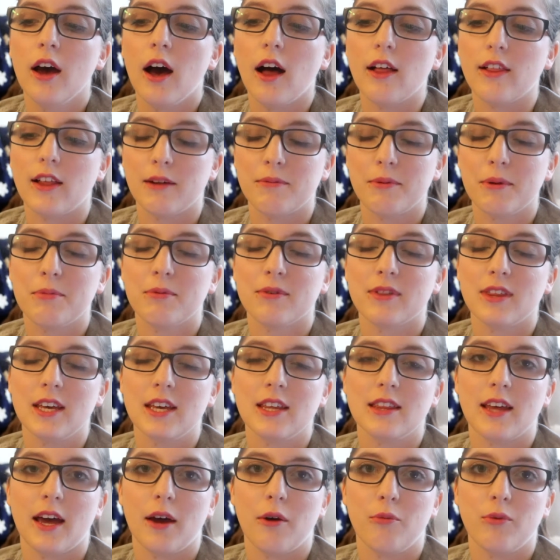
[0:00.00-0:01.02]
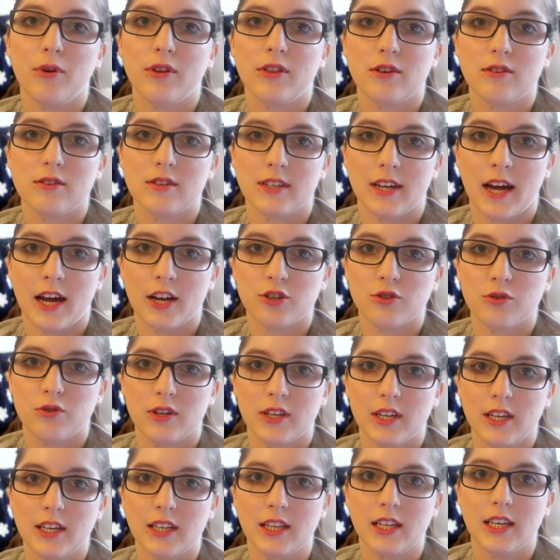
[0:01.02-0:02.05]
a lot of people think that with those natural
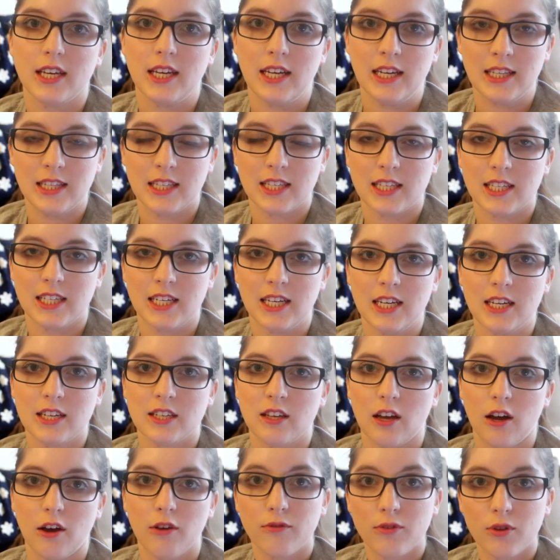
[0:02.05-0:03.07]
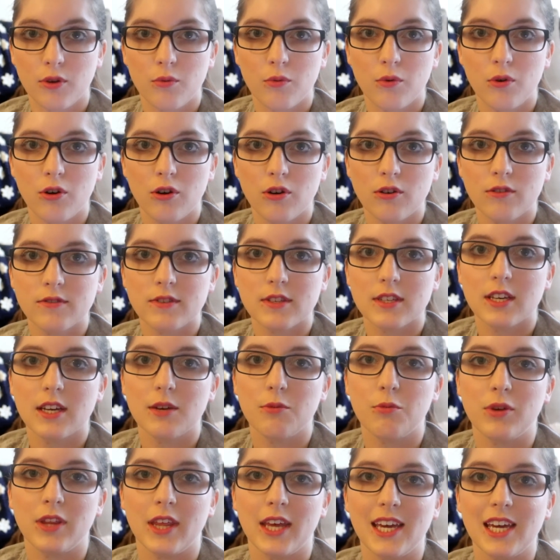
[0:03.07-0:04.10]
killing instincts of the wolves,
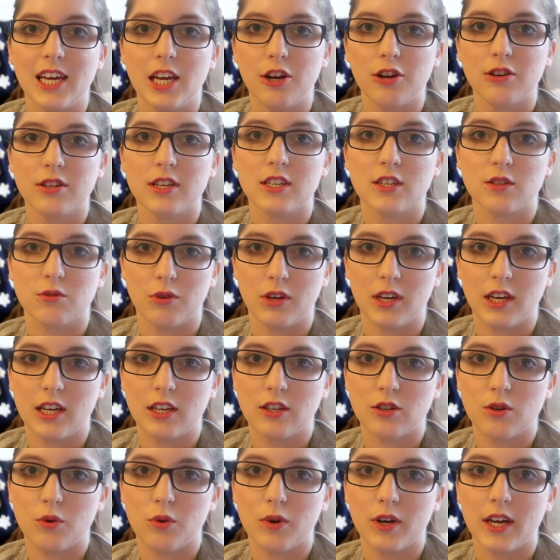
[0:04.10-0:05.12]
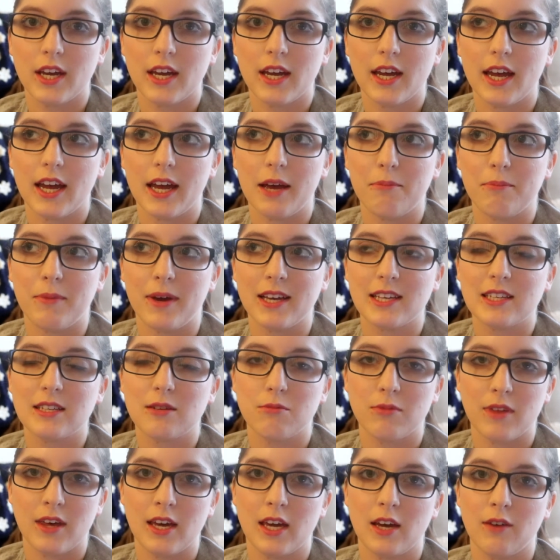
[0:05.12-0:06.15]
when they hear that squeaky toy, it makes
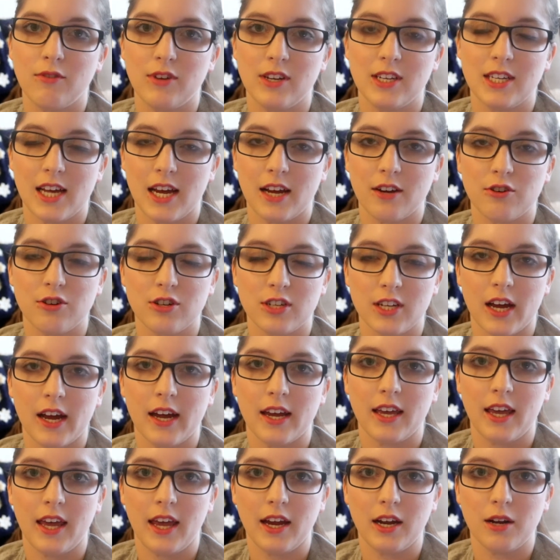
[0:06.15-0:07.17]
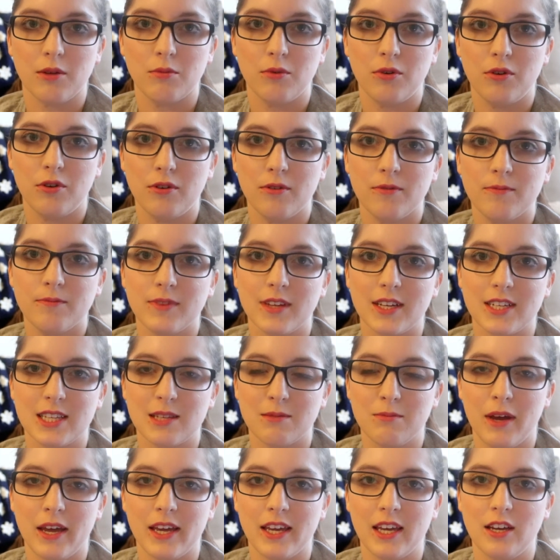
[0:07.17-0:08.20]
them think of a dead or dying animal
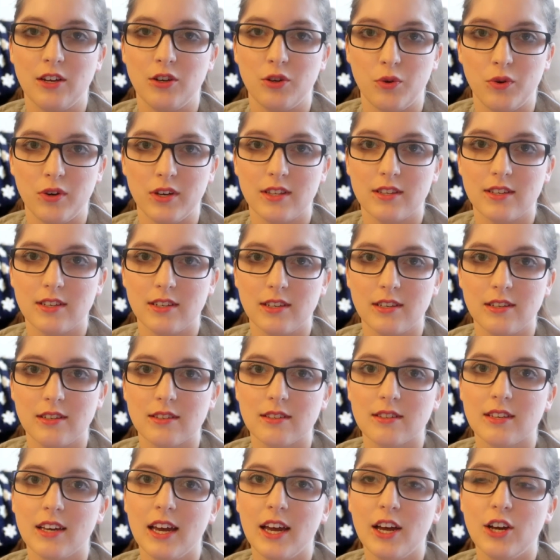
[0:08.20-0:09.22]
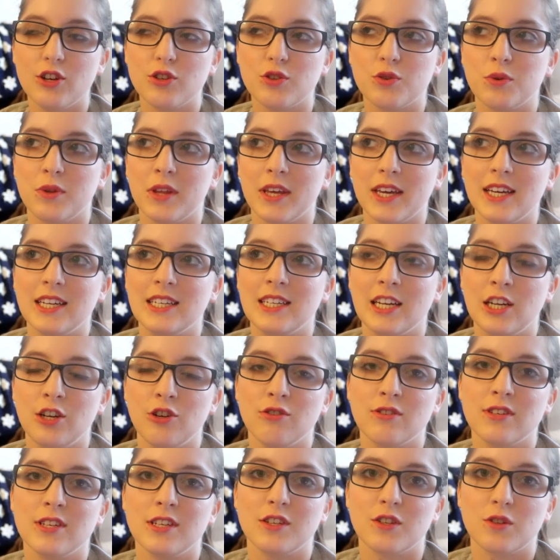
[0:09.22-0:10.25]
that's making noises. So they
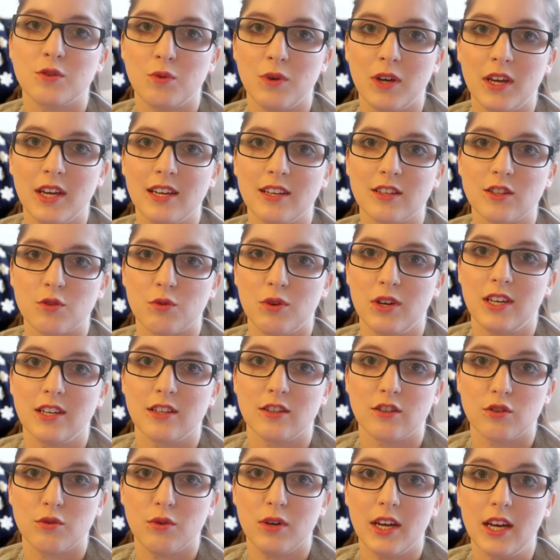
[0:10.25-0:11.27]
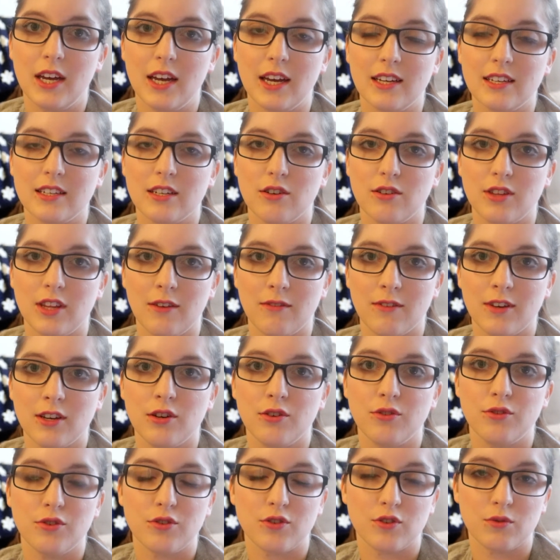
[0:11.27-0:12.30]
continuously squeak and squeak and squeak until they've
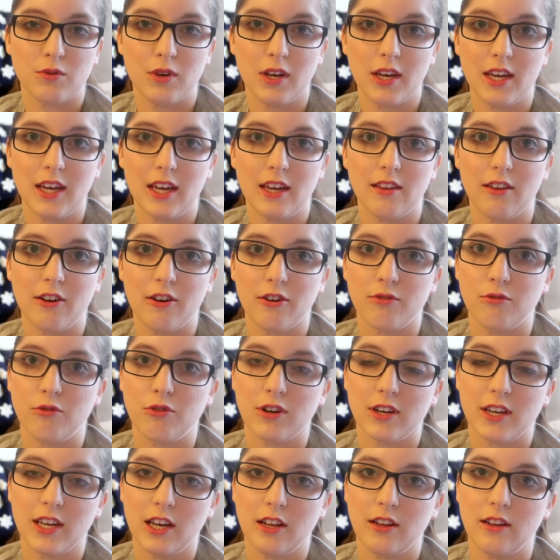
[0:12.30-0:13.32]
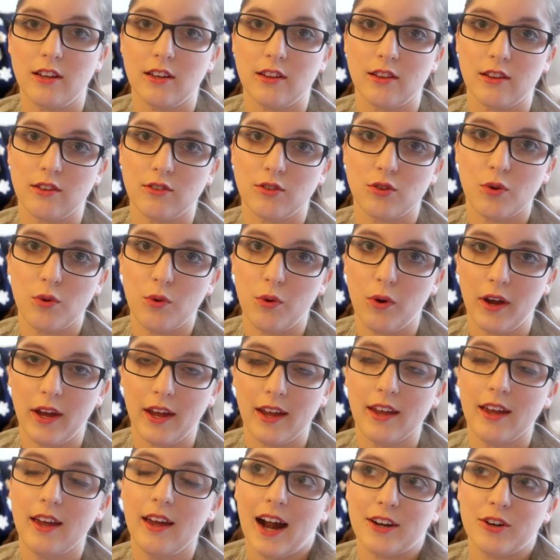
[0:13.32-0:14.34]
killed the squeaky, therefore killing the
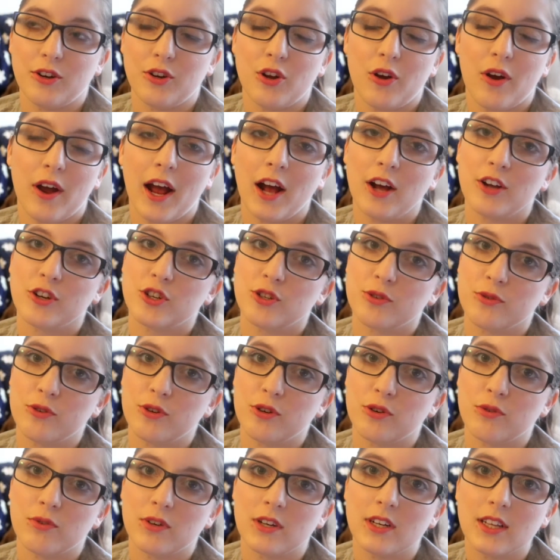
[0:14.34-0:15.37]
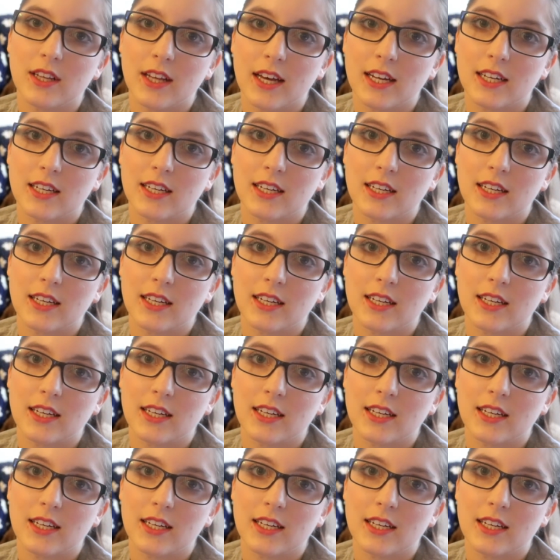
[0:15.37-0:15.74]
toy. I don't know how true or real that